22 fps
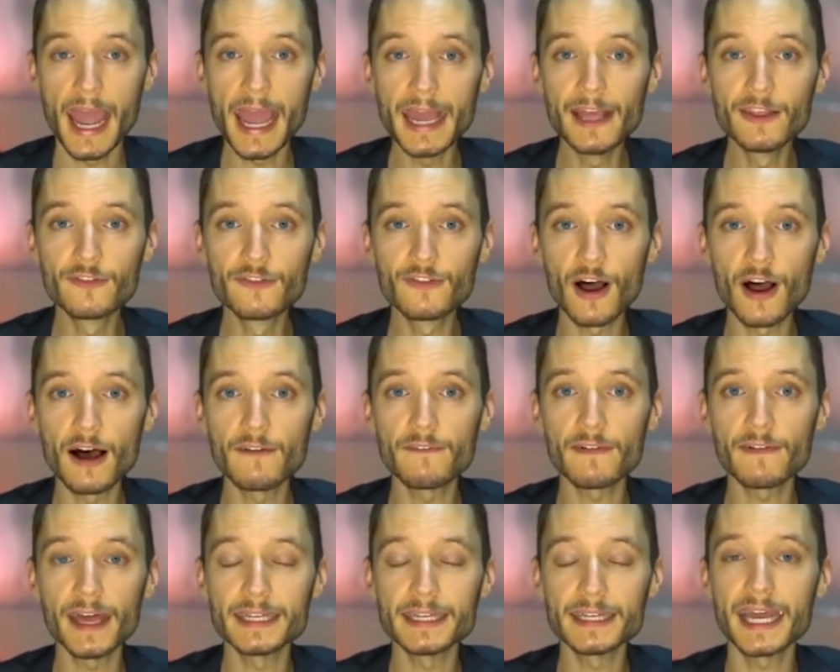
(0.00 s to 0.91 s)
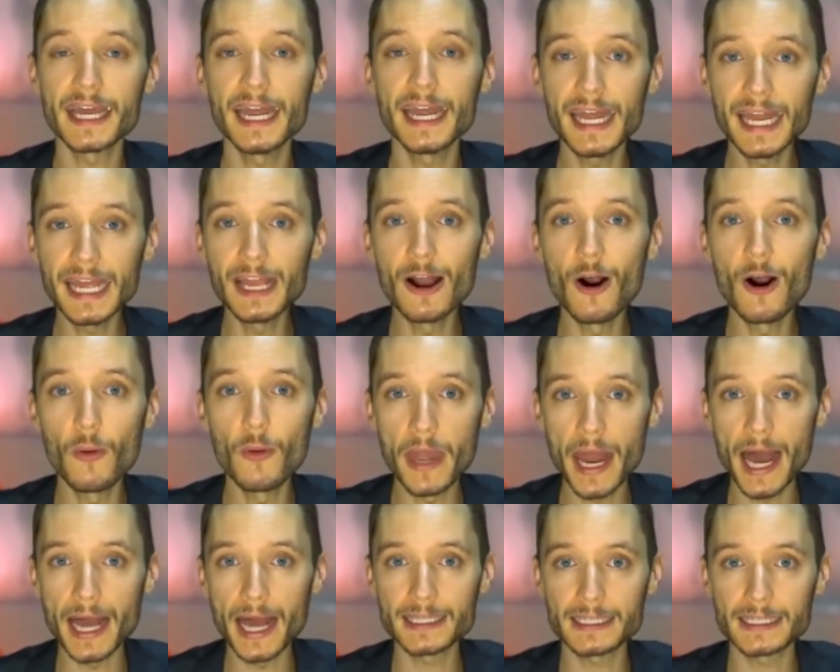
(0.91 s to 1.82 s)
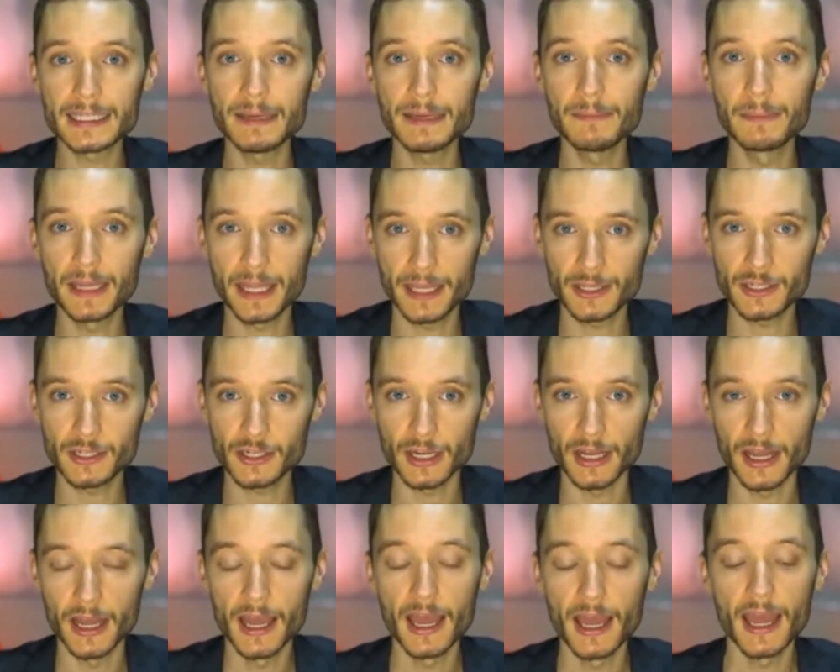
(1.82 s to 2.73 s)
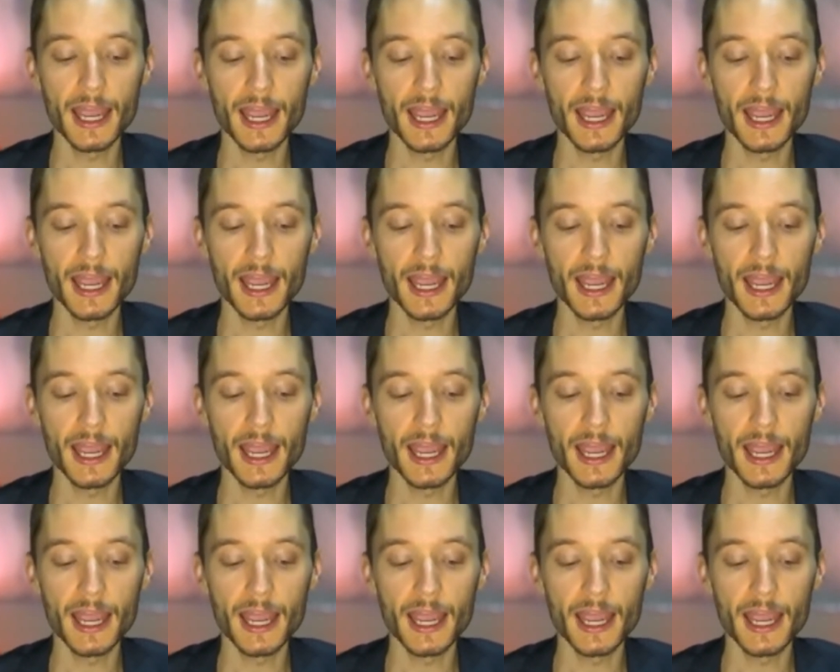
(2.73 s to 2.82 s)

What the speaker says: Azov is a neo-Nazi militia.